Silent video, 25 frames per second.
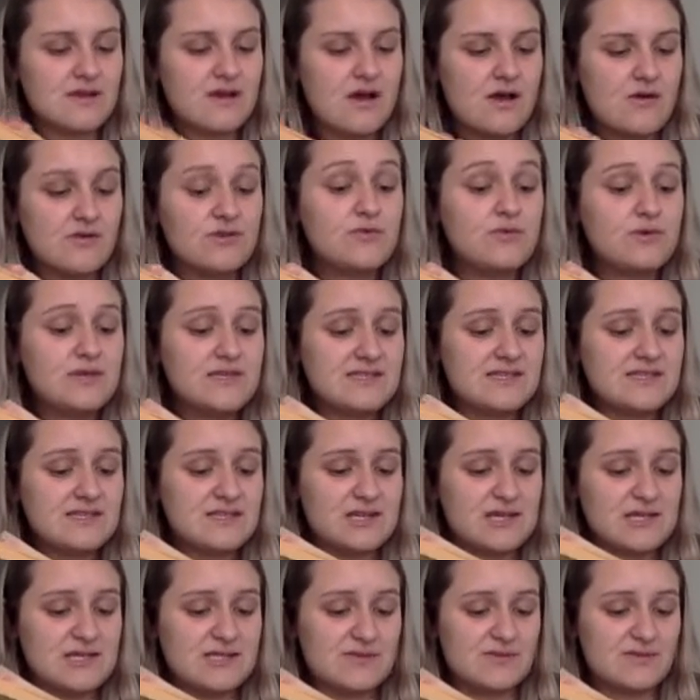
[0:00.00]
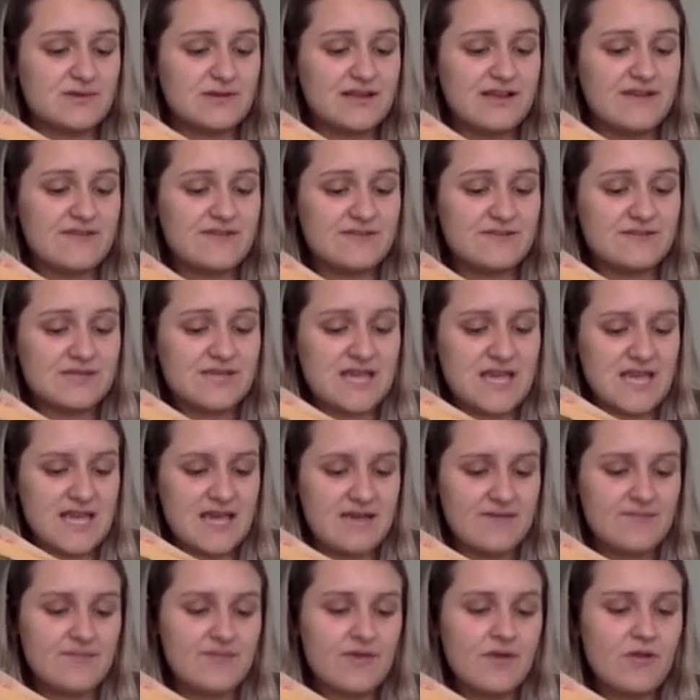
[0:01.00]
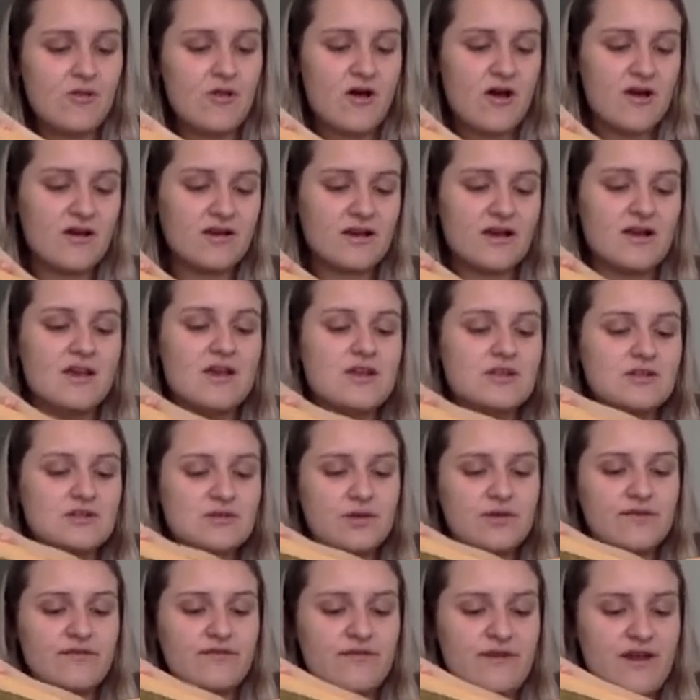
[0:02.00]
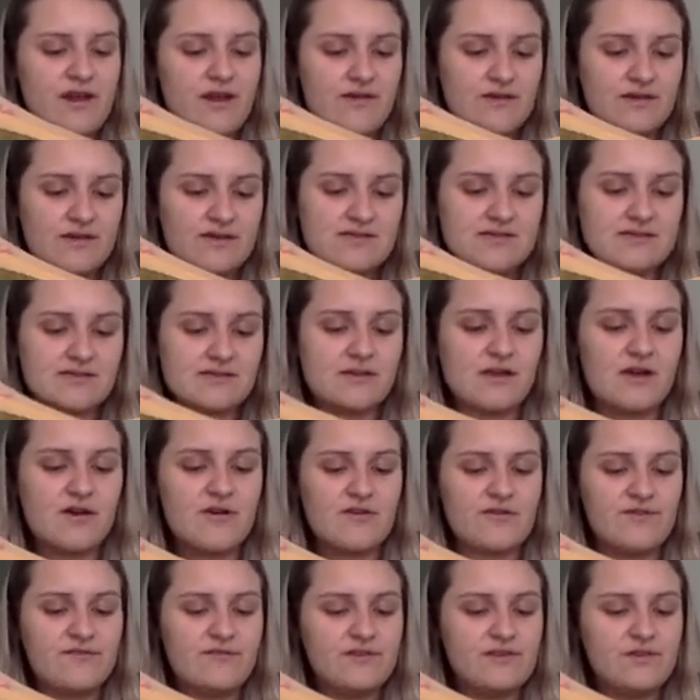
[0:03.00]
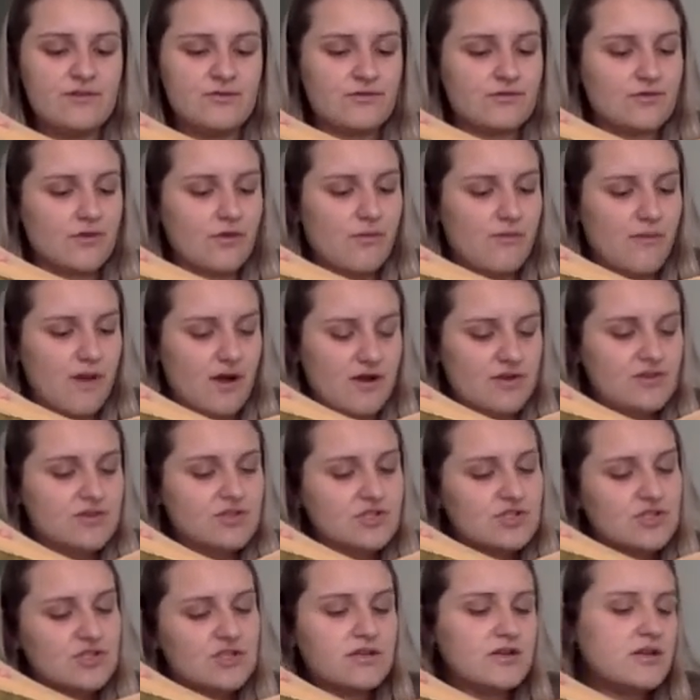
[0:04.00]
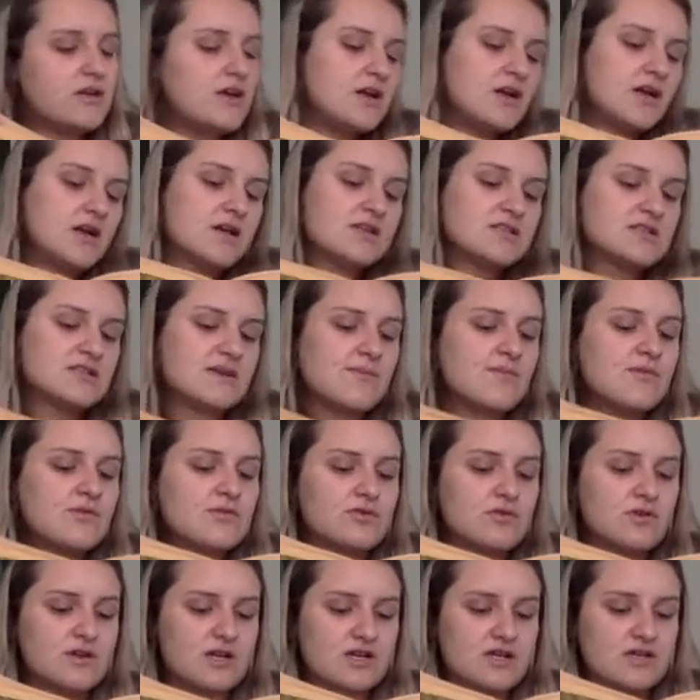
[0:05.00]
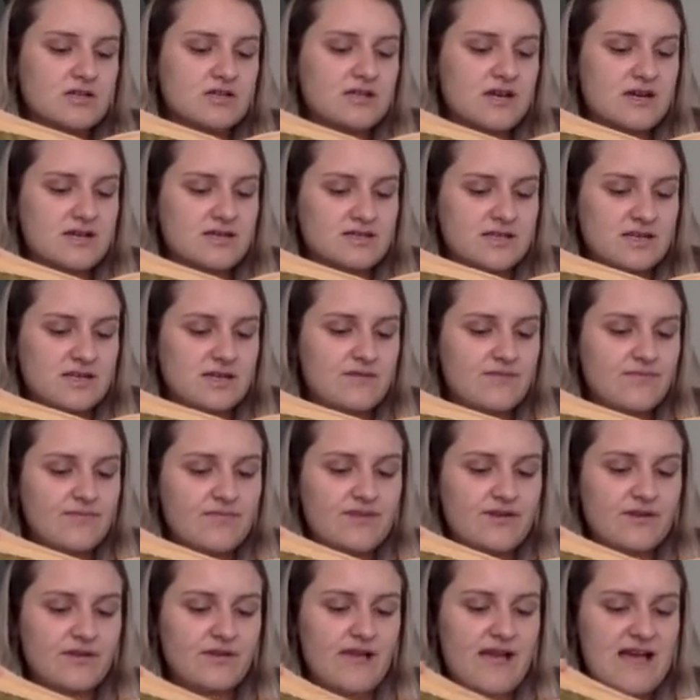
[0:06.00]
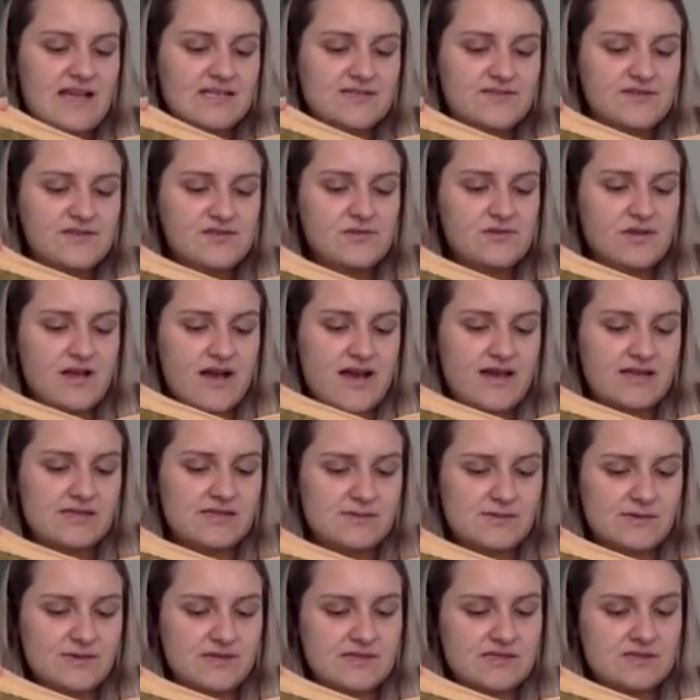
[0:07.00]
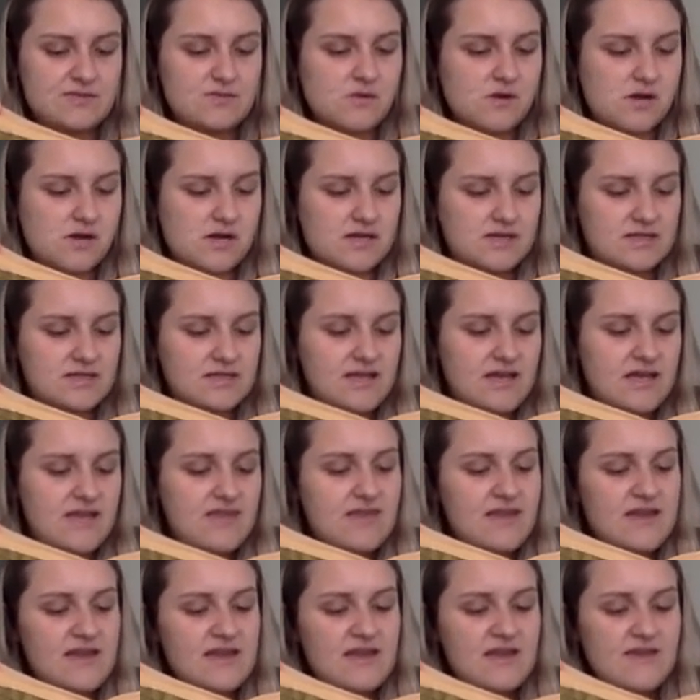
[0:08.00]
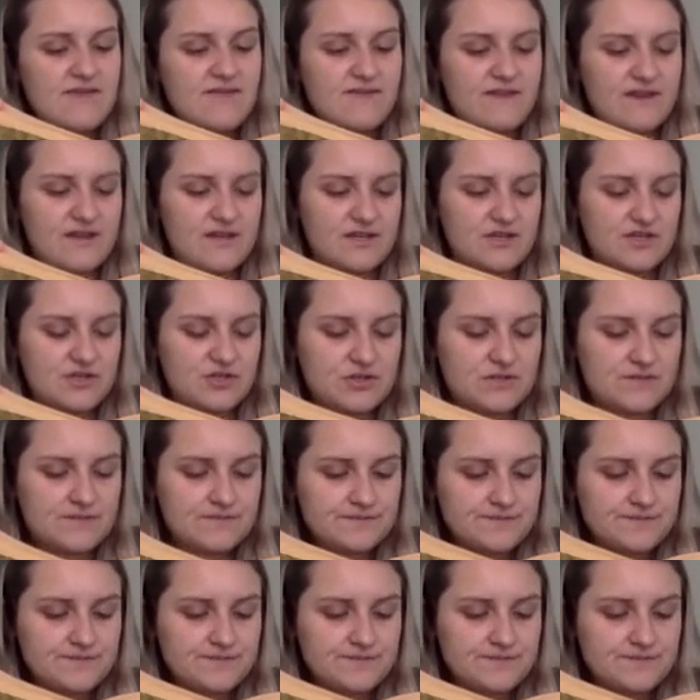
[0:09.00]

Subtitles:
Weasley twins, were left singing along to a very slow funeral march. Dumbledore conducted their last few lines with his wand, and then had finished.